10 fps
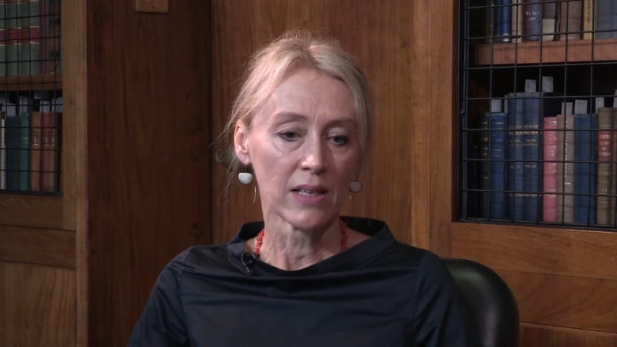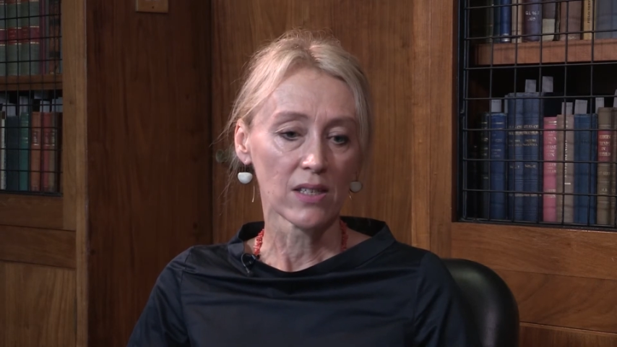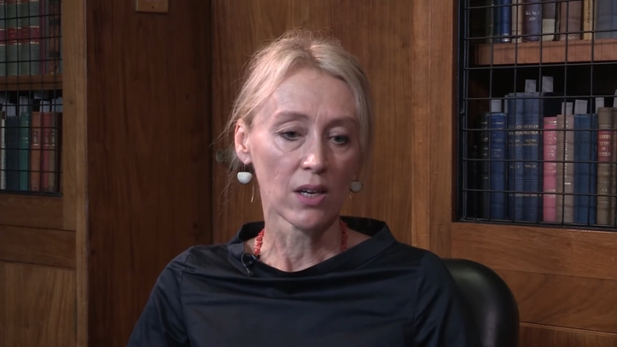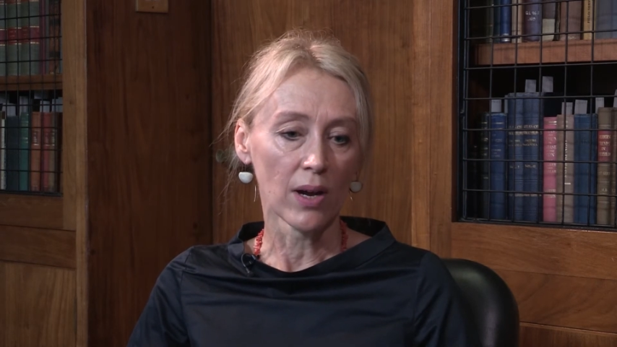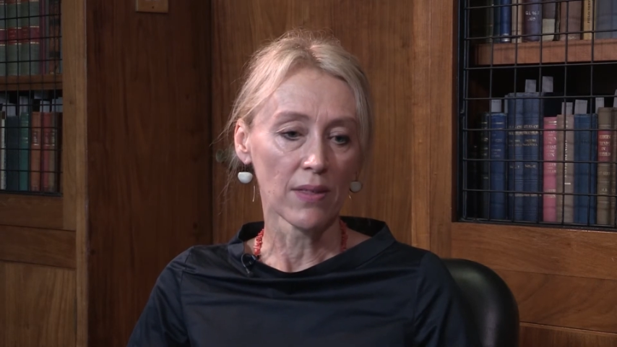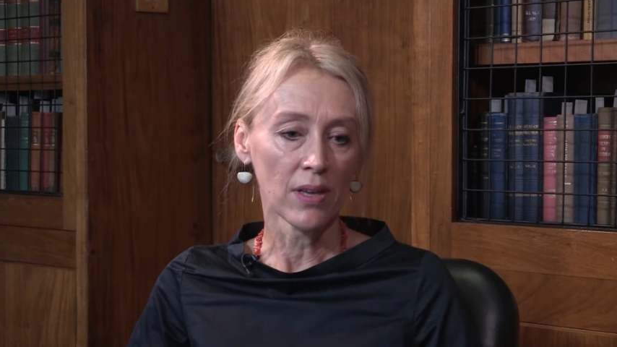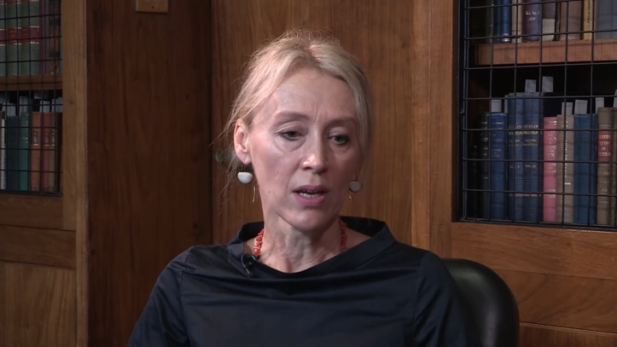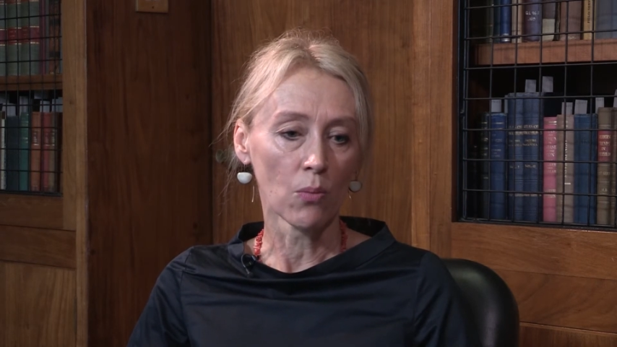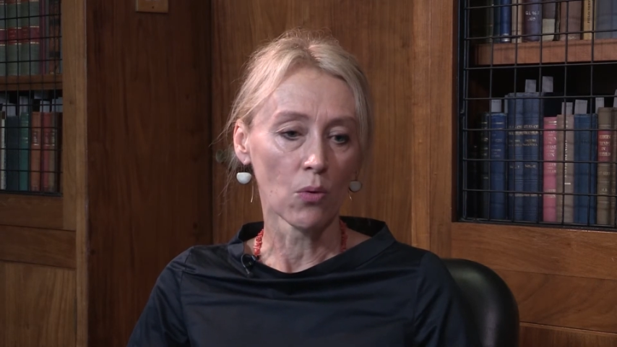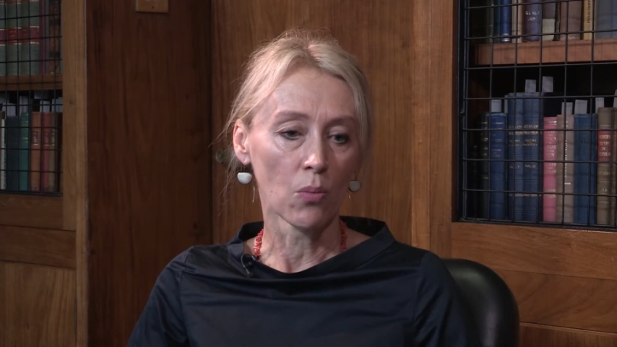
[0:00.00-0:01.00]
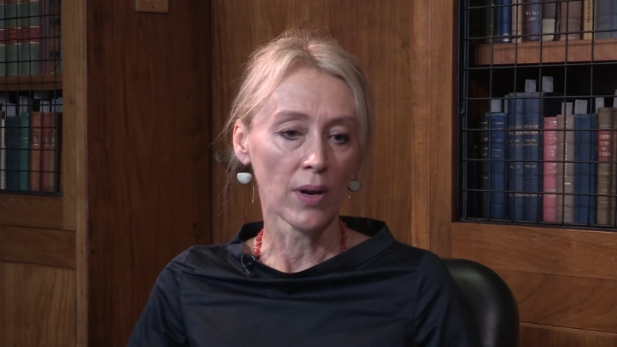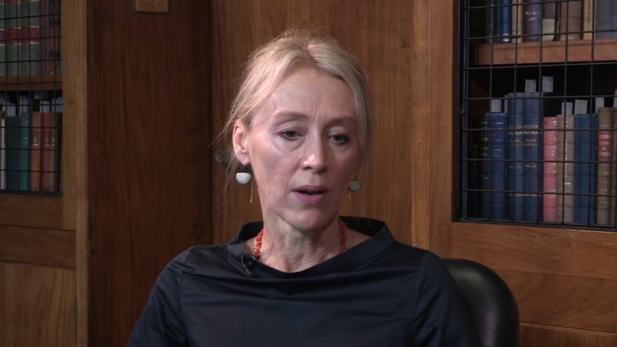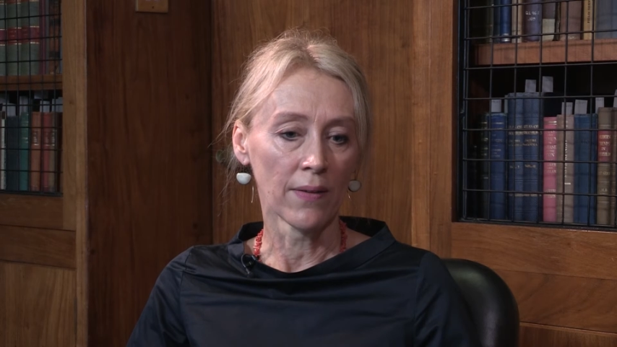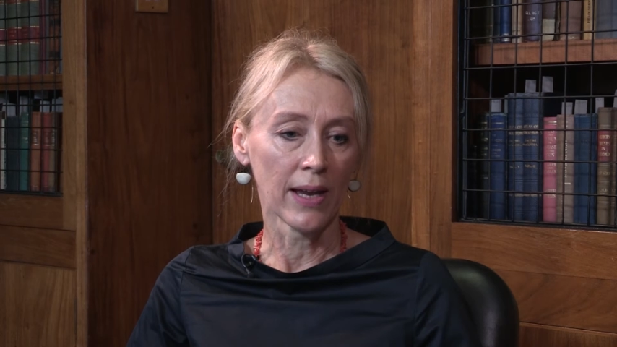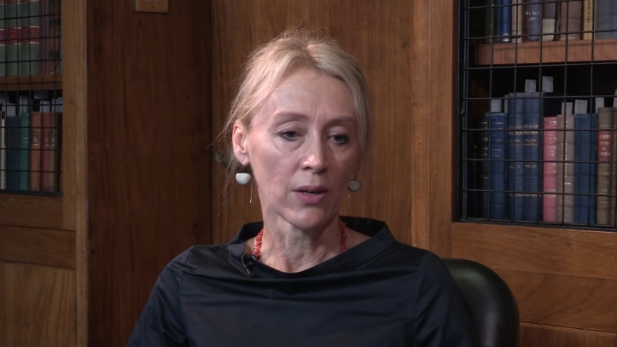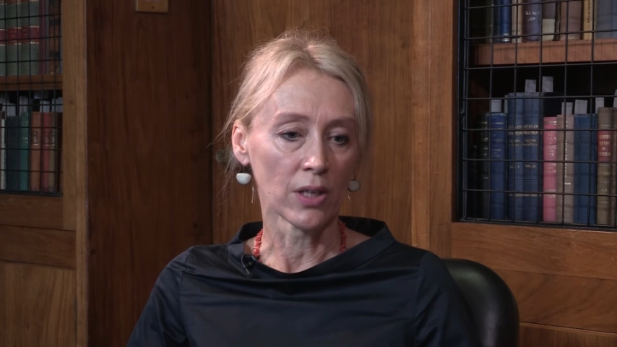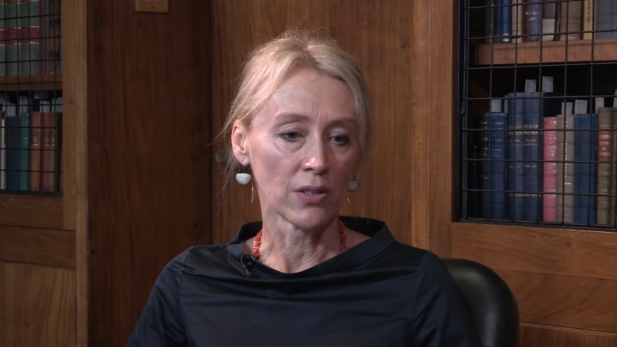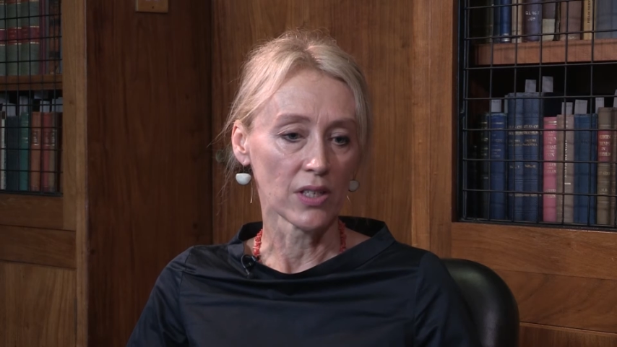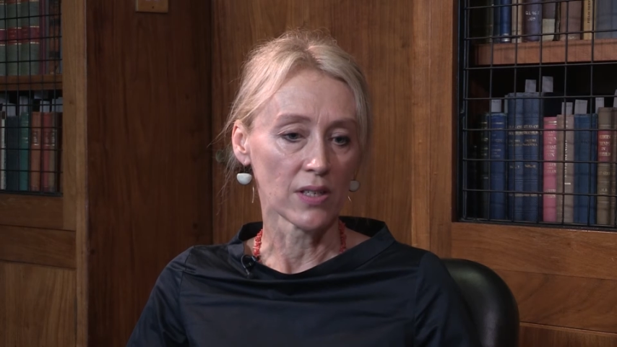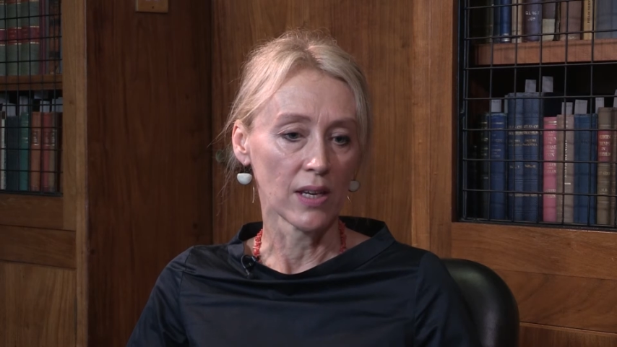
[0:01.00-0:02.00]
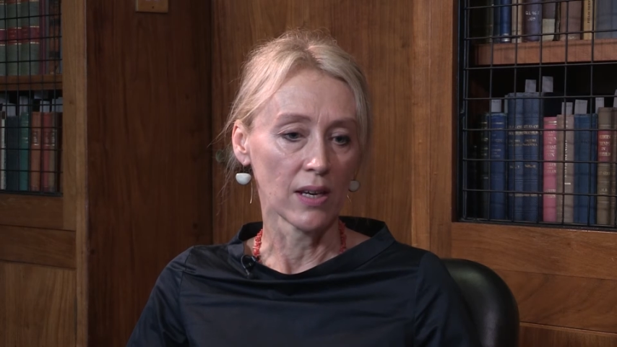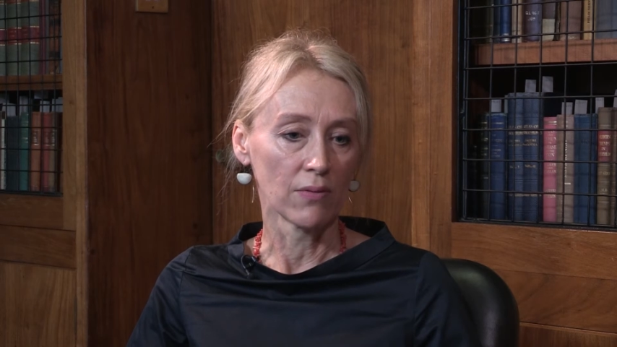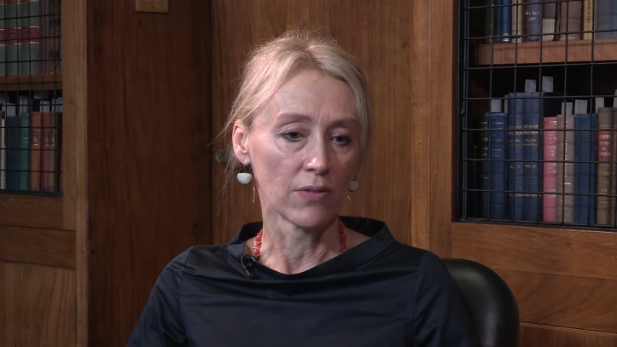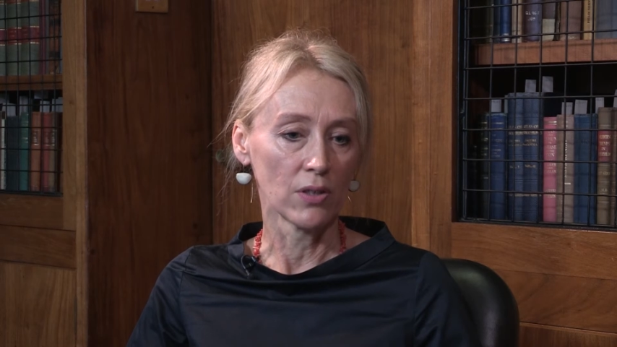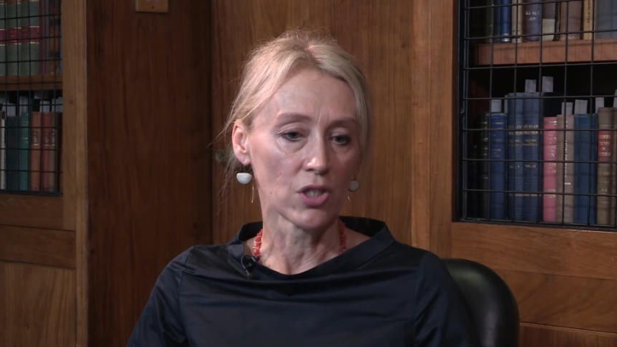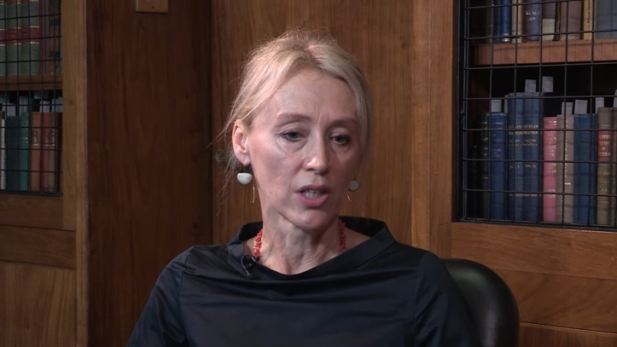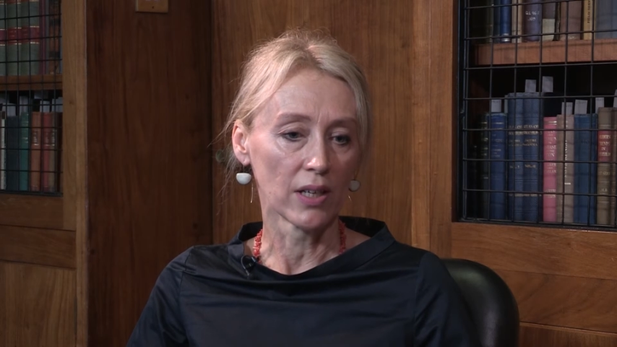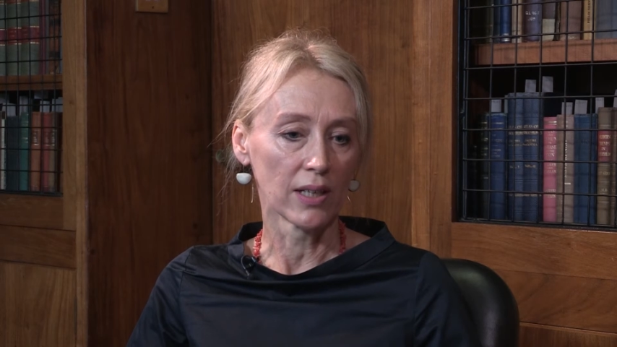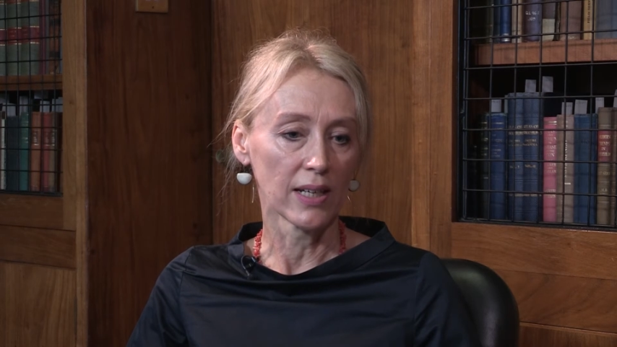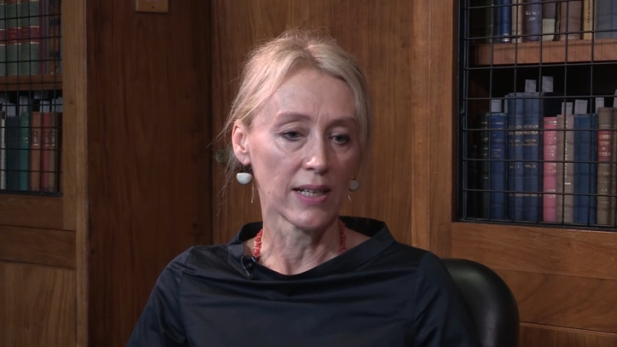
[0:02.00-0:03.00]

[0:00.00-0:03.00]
So I think what we are now going to see in future